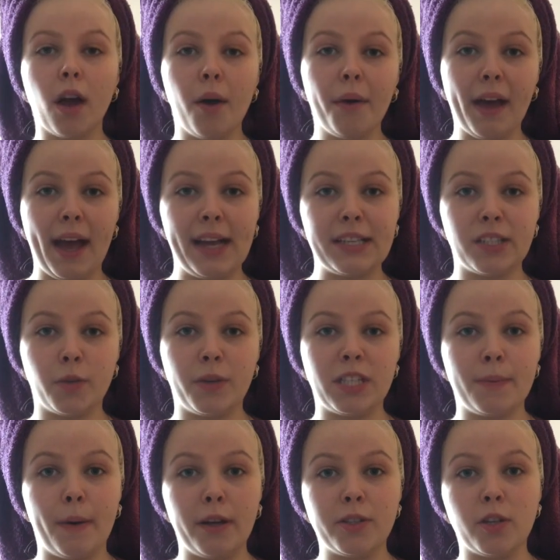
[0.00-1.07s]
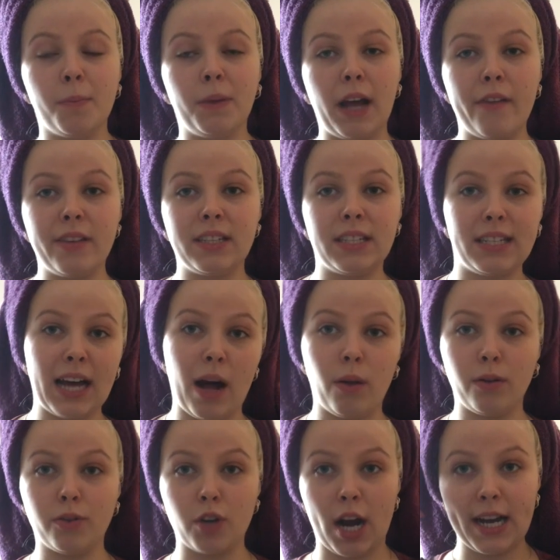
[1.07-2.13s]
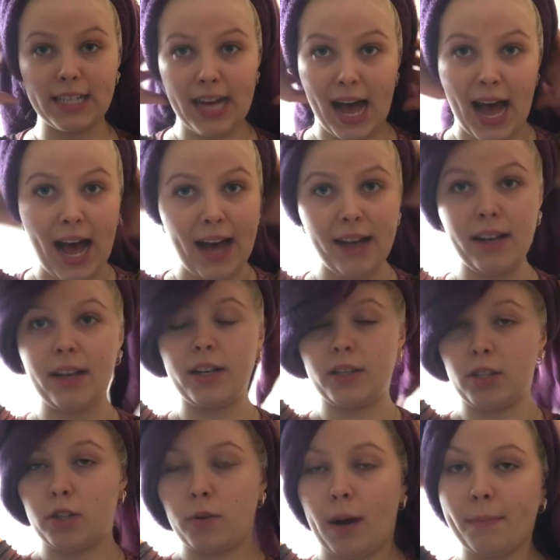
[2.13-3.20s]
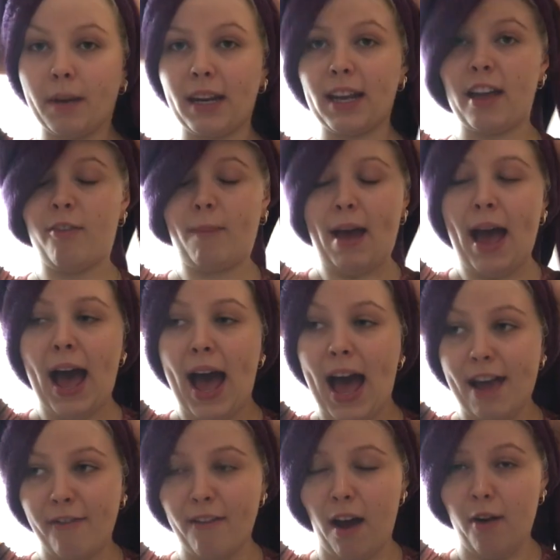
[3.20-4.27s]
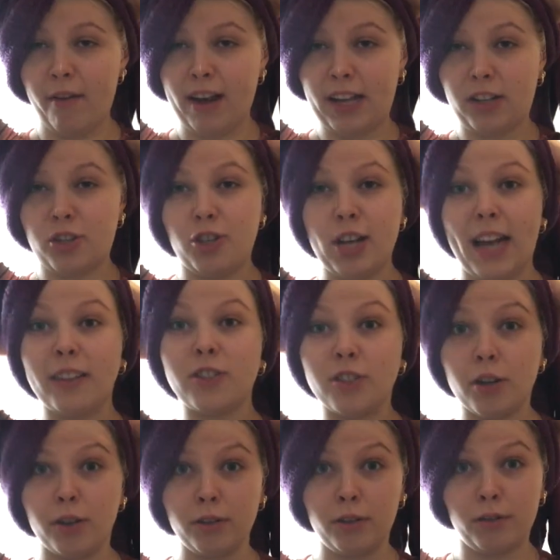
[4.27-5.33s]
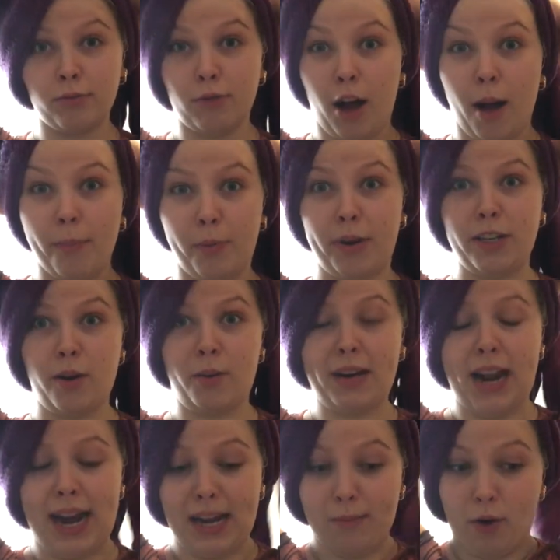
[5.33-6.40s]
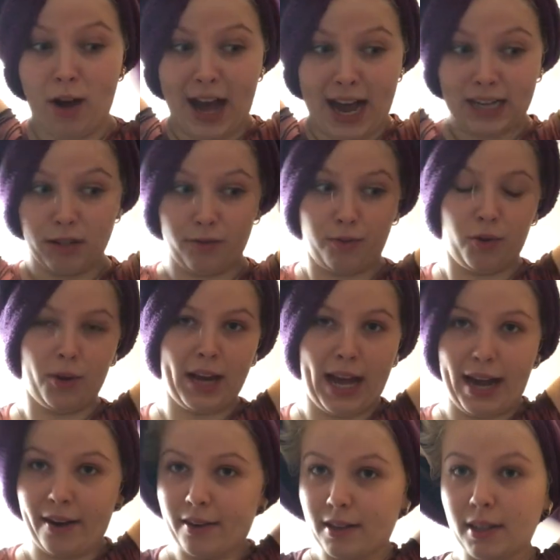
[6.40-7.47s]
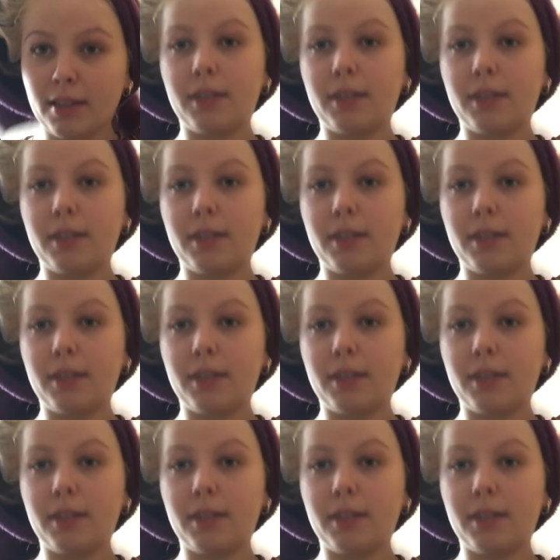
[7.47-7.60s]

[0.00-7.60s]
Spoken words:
Okay, so we're supposed to apply this to towel dried hair. So I'm gonna give my hair a very gentle rub. We don't want any more hair to fall out.